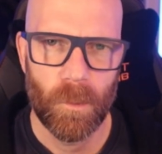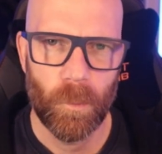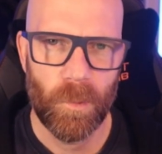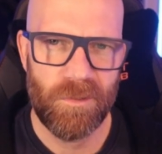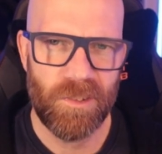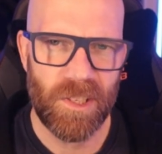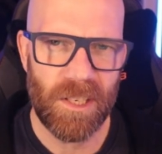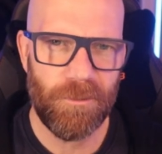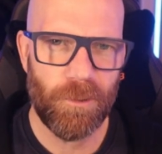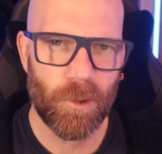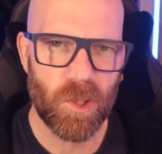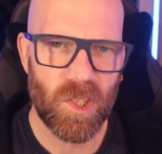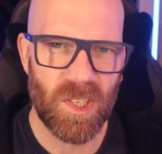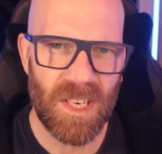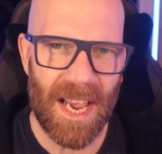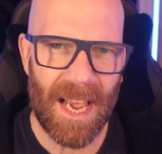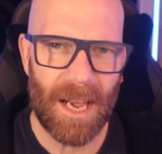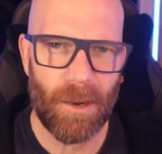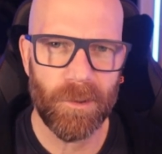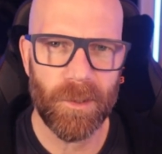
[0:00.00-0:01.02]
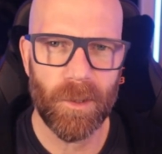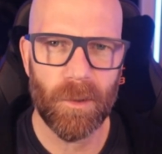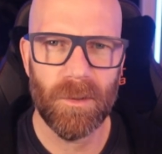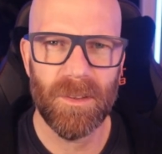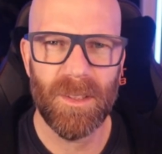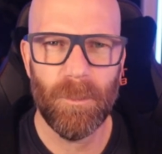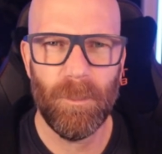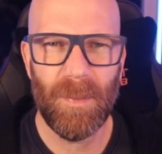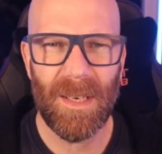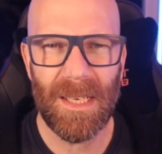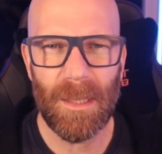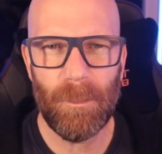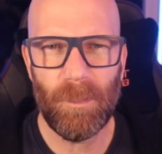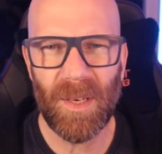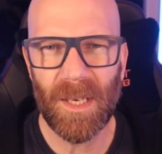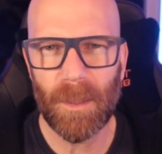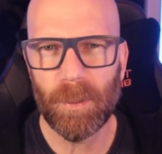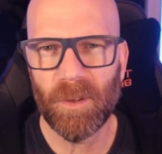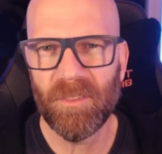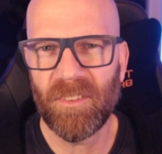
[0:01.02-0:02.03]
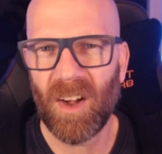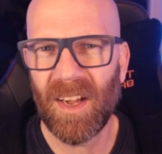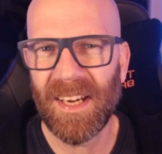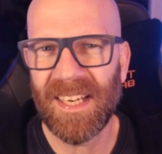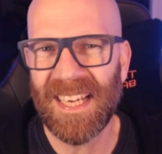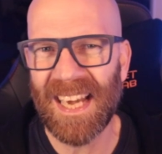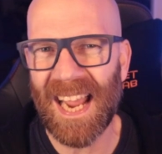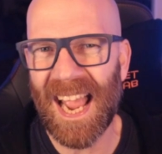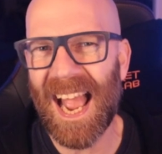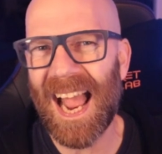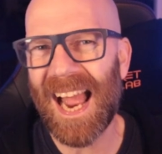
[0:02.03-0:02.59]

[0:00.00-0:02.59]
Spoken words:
With GeForce Now, you're merely being provided